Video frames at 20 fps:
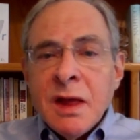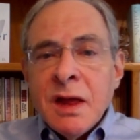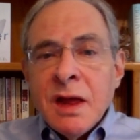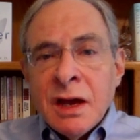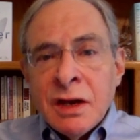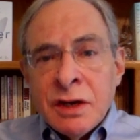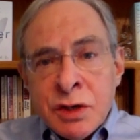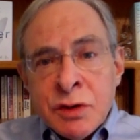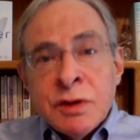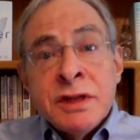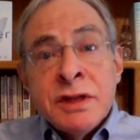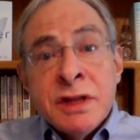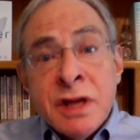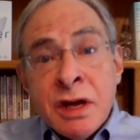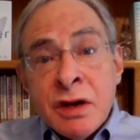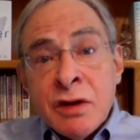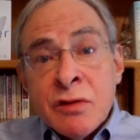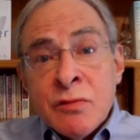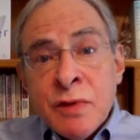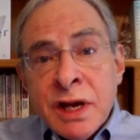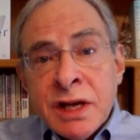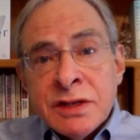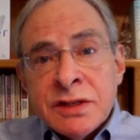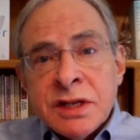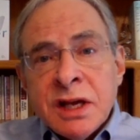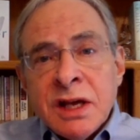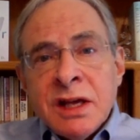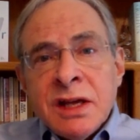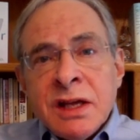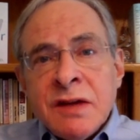And during that arrest,
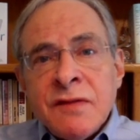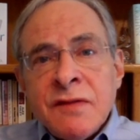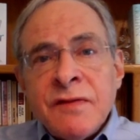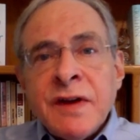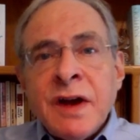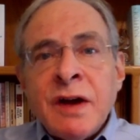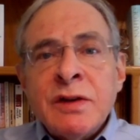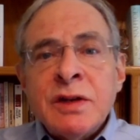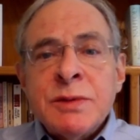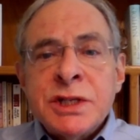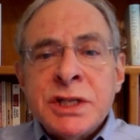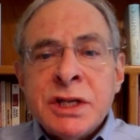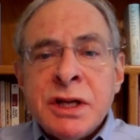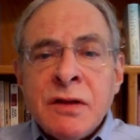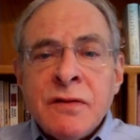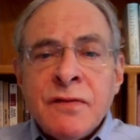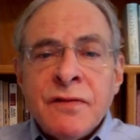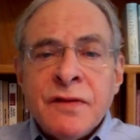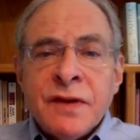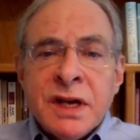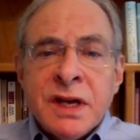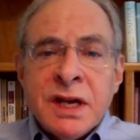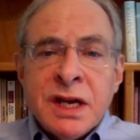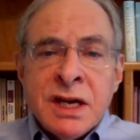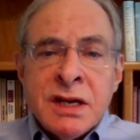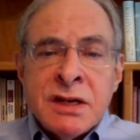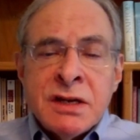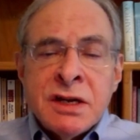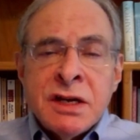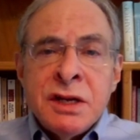he found himself
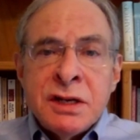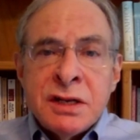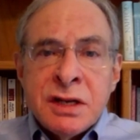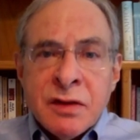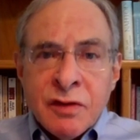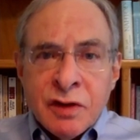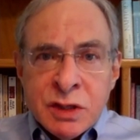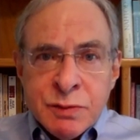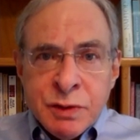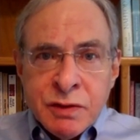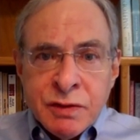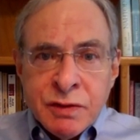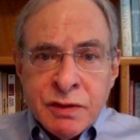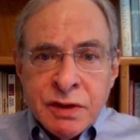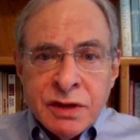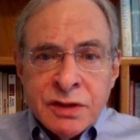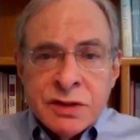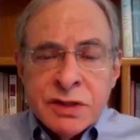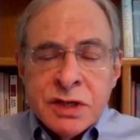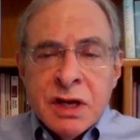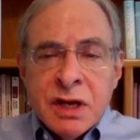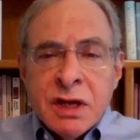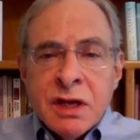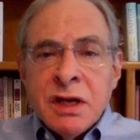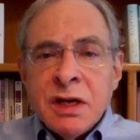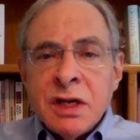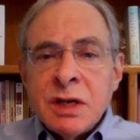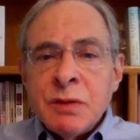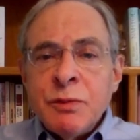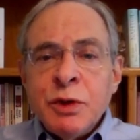in a near-death experience,
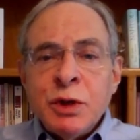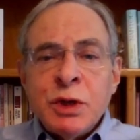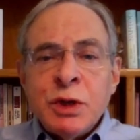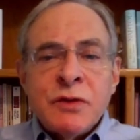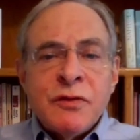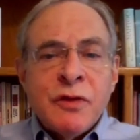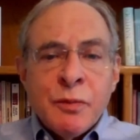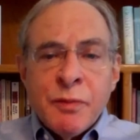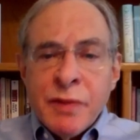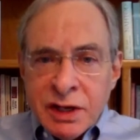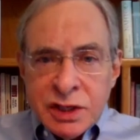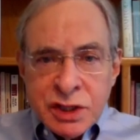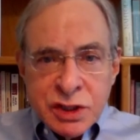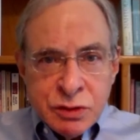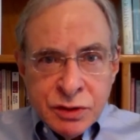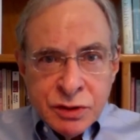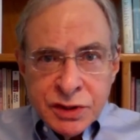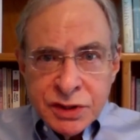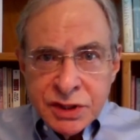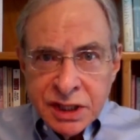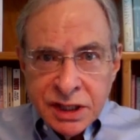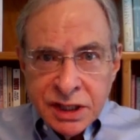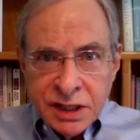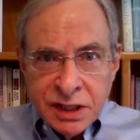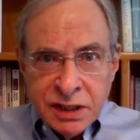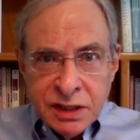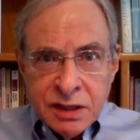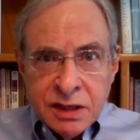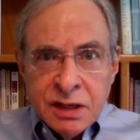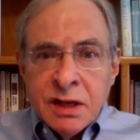in a beautiful pastoral
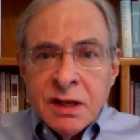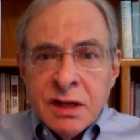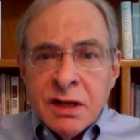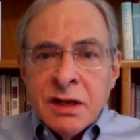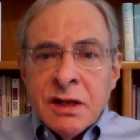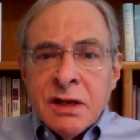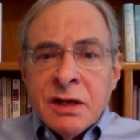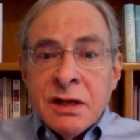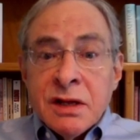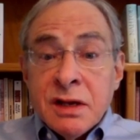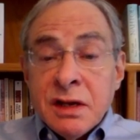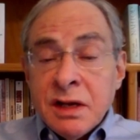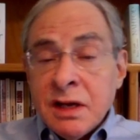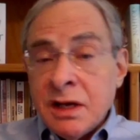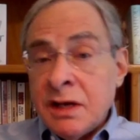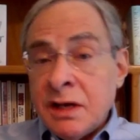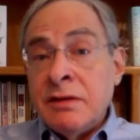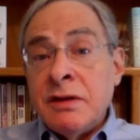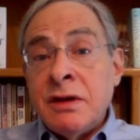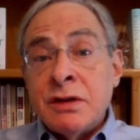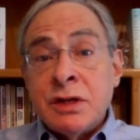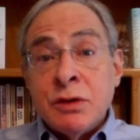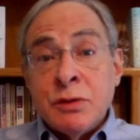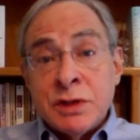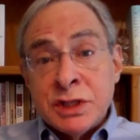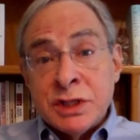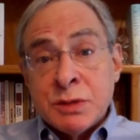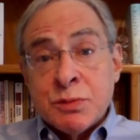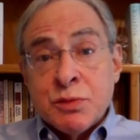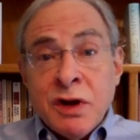scene. And there, to his
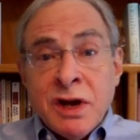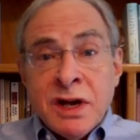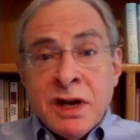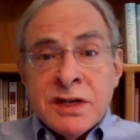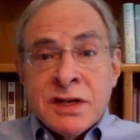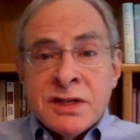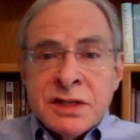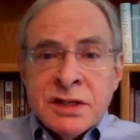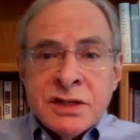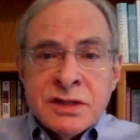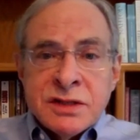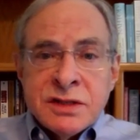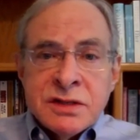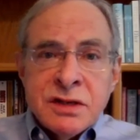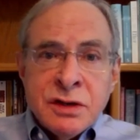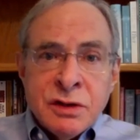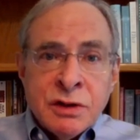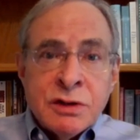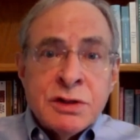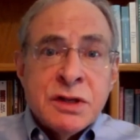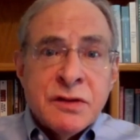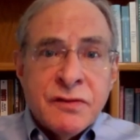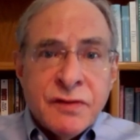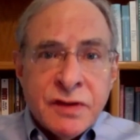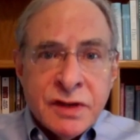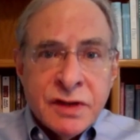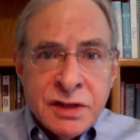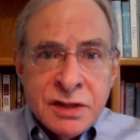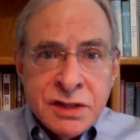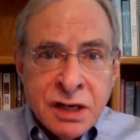surprise, this nurse of
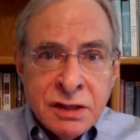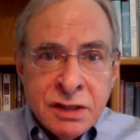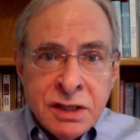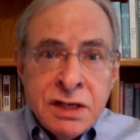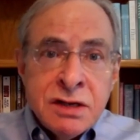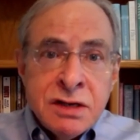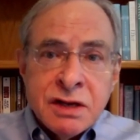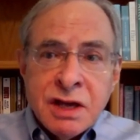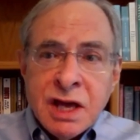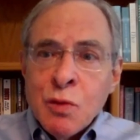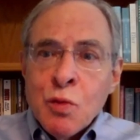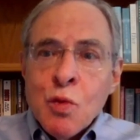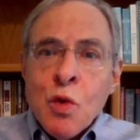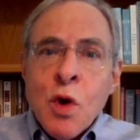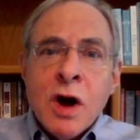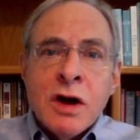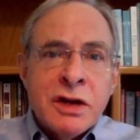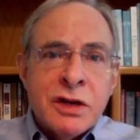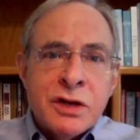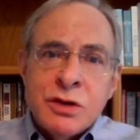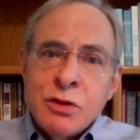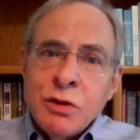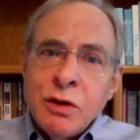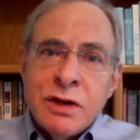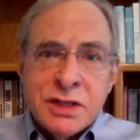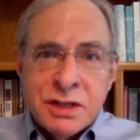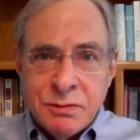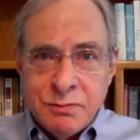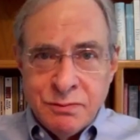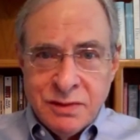his, Anita, came walking
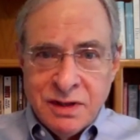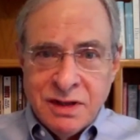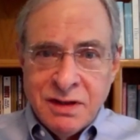towards him.